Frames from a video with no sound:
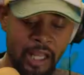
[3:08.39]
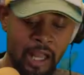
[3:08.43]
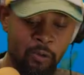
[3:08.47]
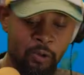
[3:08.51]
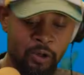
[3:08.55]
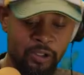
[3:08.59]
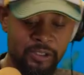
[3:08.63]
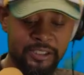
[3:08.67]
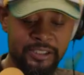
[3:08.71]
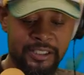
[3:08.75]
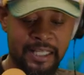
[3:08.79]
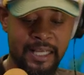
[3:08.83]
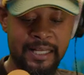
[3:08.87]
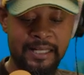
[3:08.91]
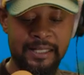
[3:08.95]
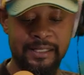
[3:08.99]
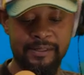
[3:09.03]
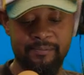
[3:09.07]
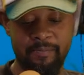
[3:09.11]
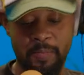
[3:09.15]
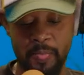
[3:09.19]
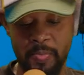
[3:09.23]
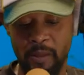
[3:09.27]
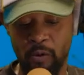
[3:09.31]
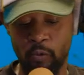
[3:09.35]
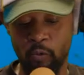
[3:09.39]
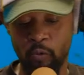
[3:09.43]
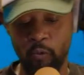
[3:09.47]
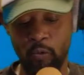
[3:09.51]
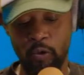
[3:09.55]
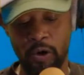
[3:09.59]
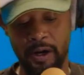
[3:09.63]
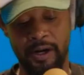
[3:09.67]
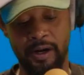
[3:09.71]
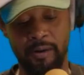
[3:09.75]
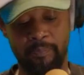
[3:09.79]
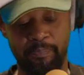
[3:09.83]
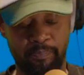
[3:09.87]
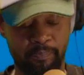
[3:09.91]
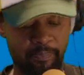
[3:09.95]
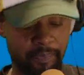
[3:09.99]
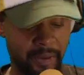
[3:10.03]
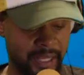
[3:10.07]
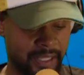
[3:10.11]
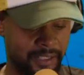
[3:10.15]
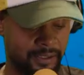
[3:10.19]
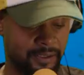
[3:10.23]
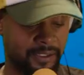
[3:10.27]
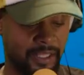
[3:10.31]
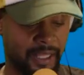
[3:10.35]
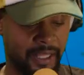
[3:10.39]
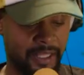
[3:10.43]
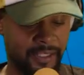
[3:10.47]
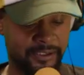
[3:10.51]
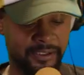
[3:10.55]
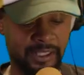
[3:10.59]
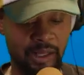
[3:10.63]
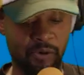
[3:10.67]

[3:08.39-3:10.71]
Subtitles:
I will say one of the big things